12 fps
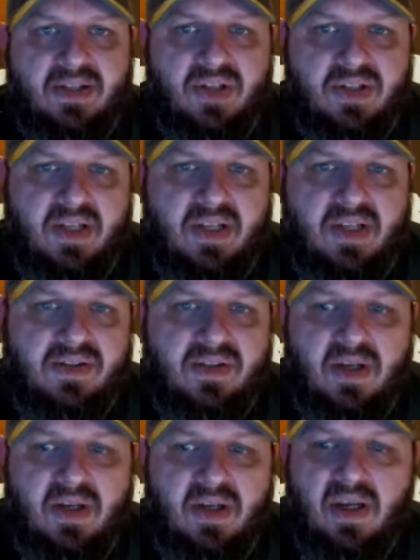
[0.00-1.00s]
is just
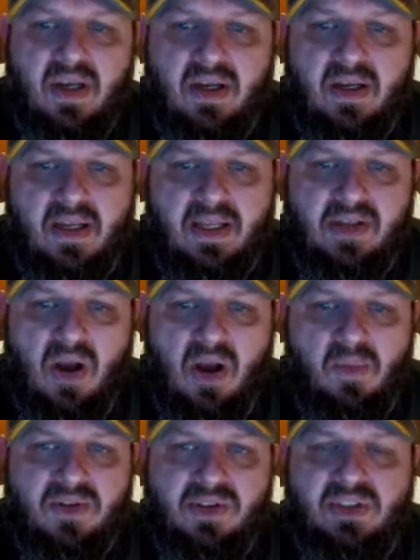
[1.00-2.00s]
it's it's
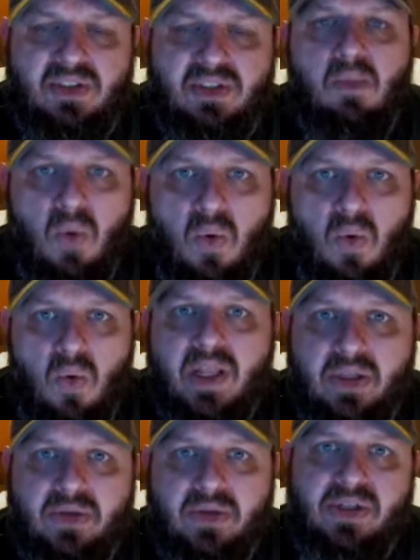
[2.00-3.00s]
almost double what it
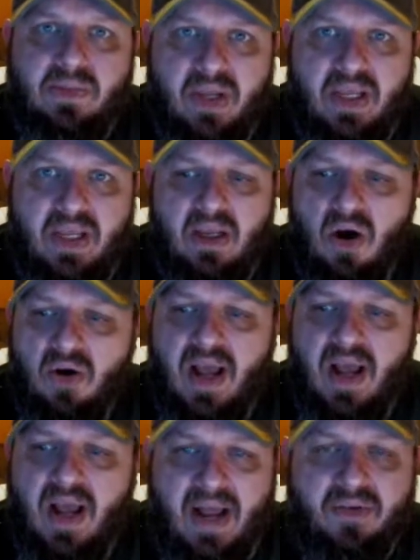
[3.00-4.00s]
used to be on
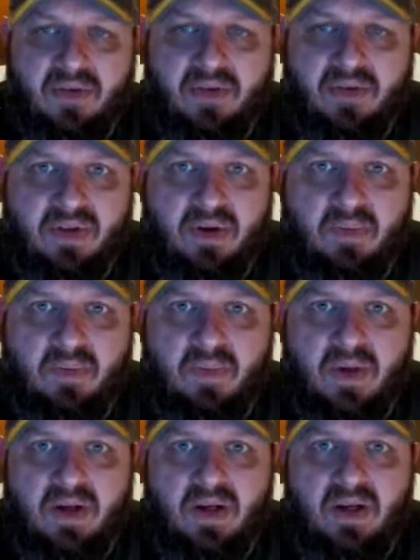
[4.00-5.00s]
either of them
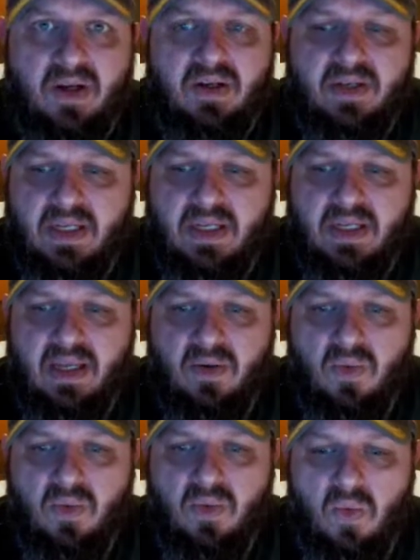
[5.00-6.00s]
to get
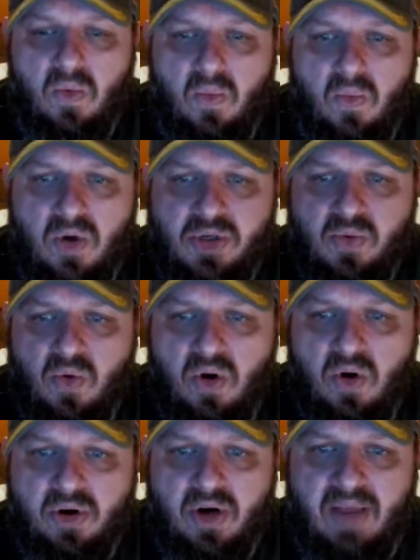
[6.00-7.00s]
what you
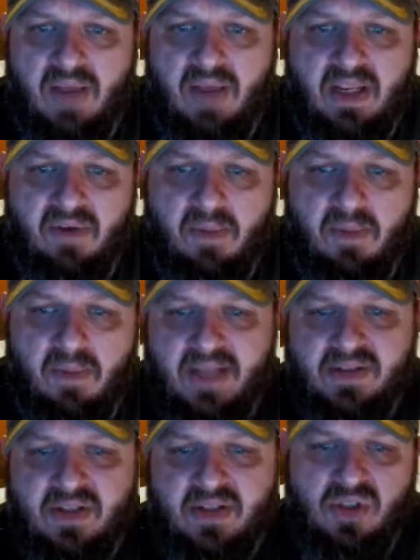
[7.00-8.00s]
want. You're going to have to give up, in
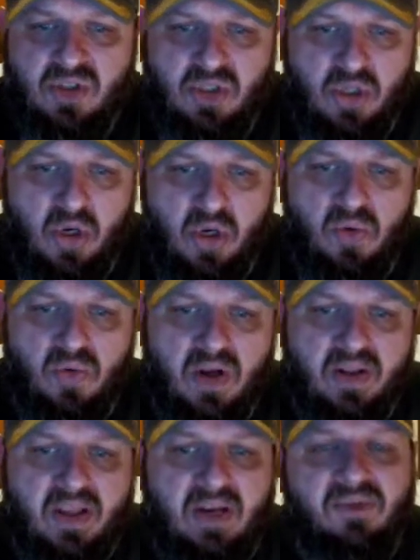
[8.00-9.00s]
essence, two
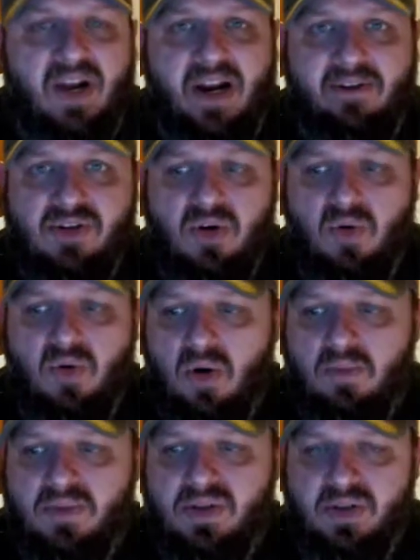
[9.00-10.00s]
elite five star
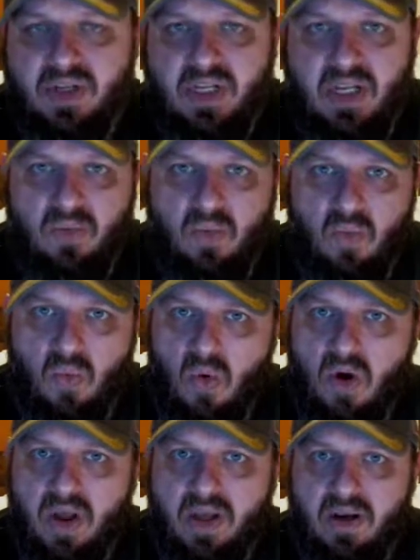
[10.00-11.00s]
orbs to get
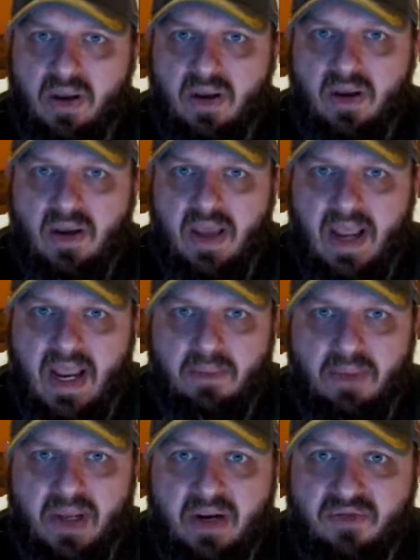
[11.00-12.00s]
one
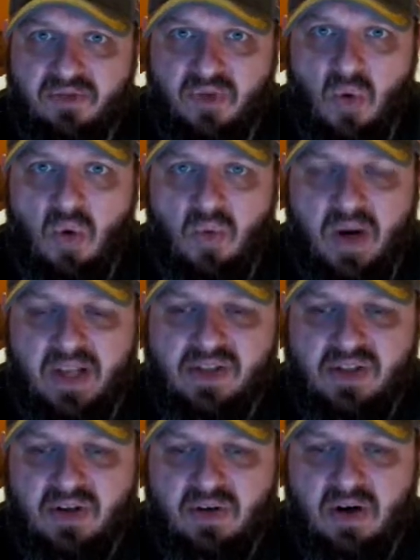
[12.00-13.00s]
hand-picked four red
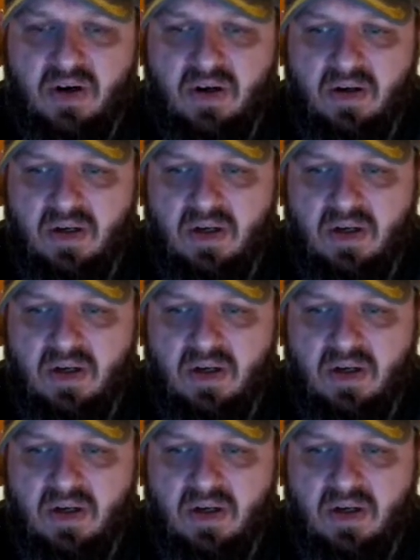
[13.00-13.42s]
star,